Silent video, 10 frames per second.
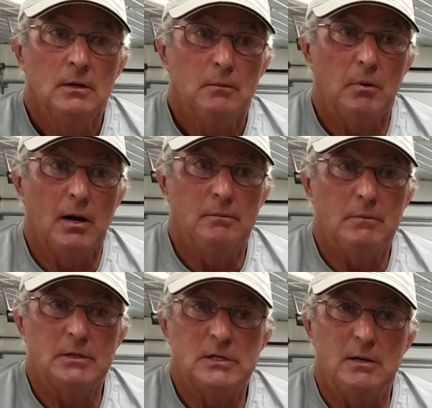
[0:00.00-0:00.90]
But
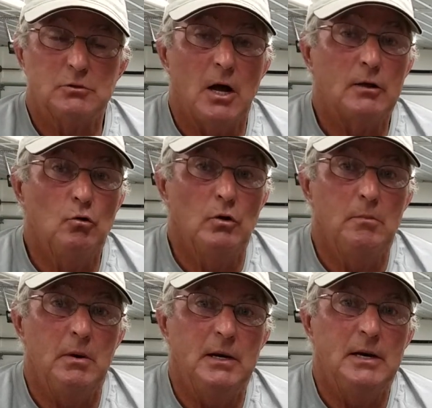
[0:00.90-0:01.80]
it seems like through the
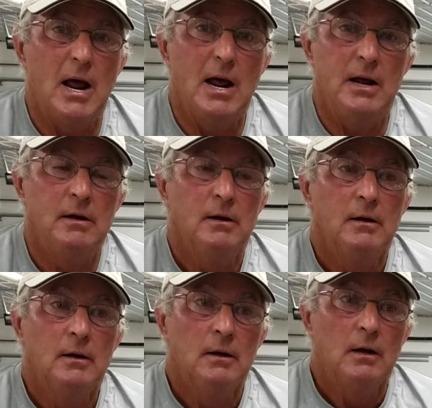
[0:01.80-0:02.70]
midday,
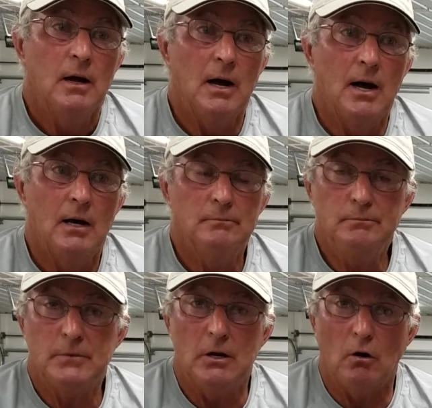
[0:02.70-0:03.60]
uh,
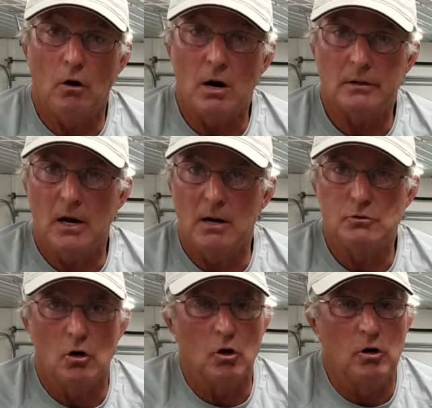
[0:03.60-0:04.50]
you know, a lot of
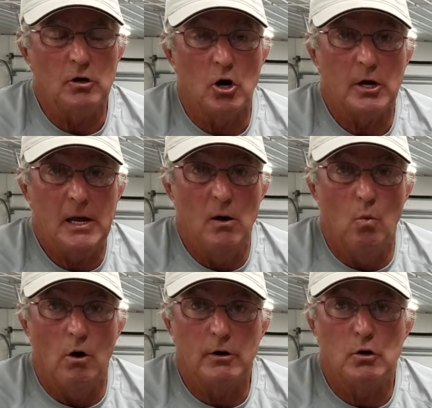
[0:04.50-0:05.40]
times you're only gonna get
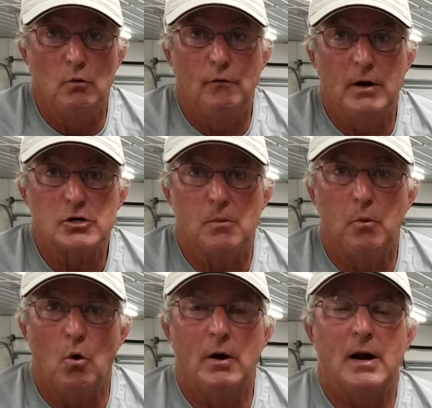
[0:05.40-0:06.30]
one or two fish a
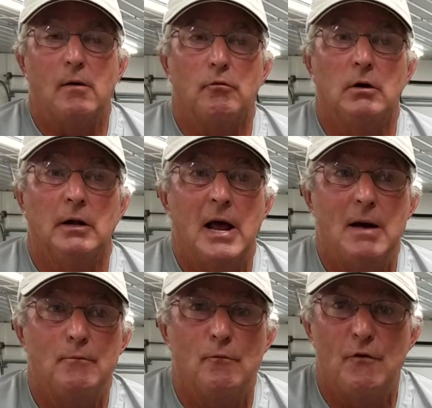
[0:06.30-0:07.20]
point. I really
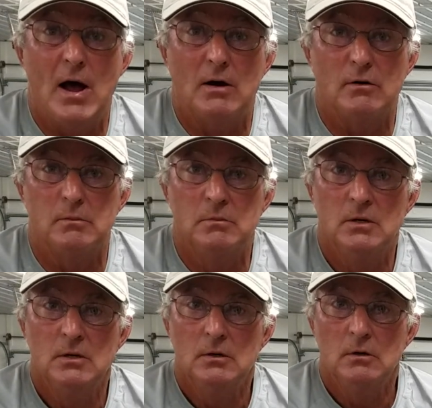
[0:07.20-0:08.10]
haven't found them
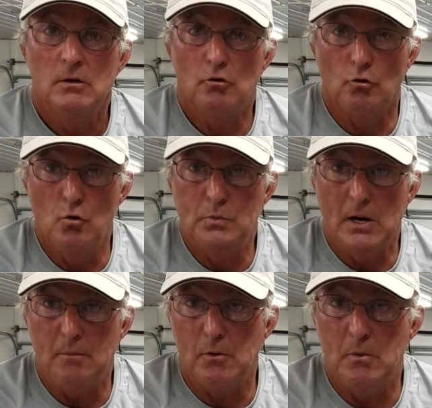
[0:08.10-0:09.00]
grouped
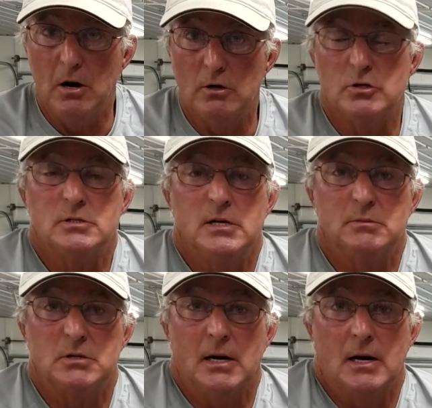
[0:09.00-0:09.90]
up a bunch. It
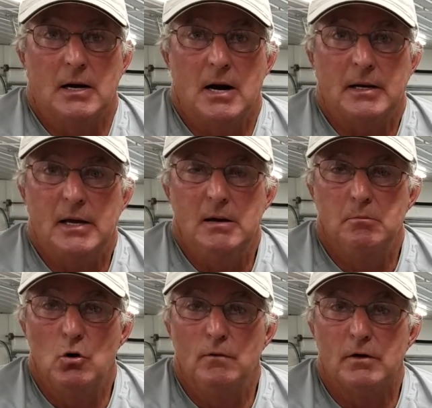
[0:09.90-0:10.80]
seems like I gotta keep
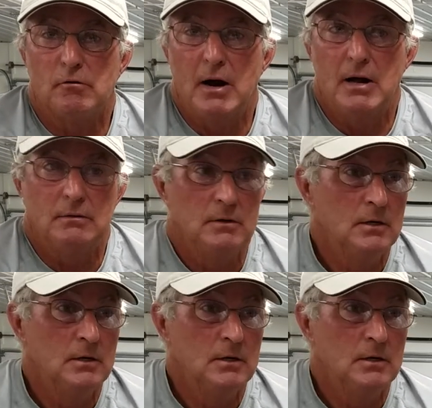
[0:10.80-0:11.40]
moving around.